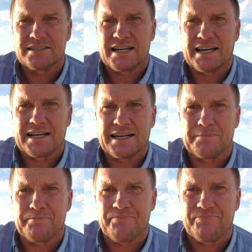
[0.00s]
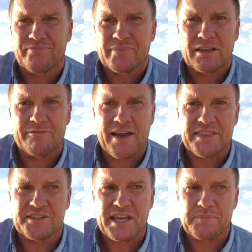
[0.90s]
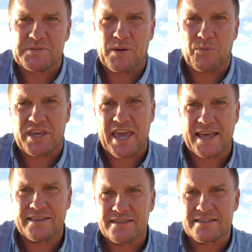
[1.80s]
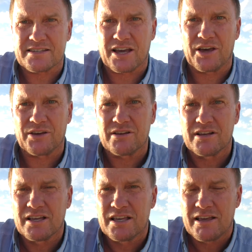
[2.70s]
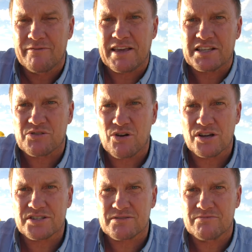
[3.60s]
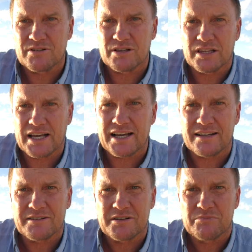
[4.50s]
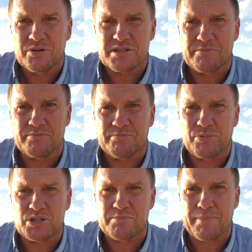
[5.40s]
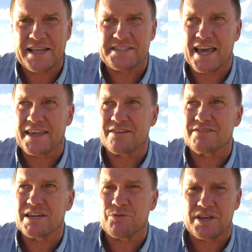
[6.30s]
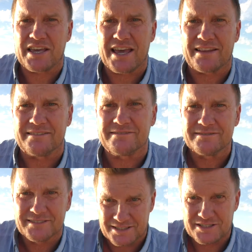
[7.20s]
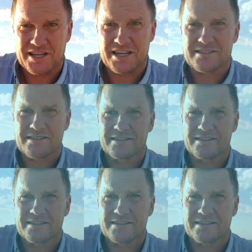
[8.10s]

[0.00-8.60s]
Found the deepest bit we can, so fingers crossed. We'll put some baits out there and see what we can get. Cheers.